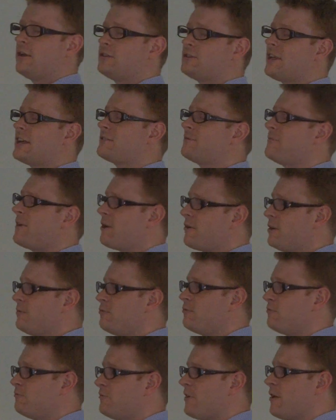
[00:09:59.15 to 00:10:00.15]
So that's
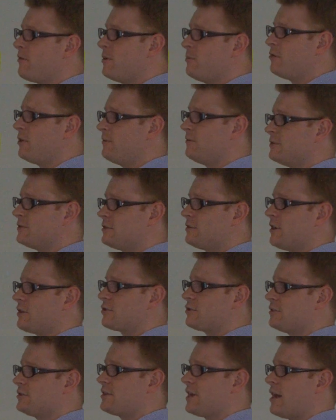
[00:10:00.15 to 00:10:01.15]
very, very brief
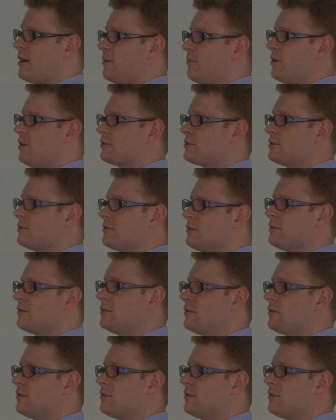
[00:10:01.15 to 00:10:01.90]
introduction as to how it works.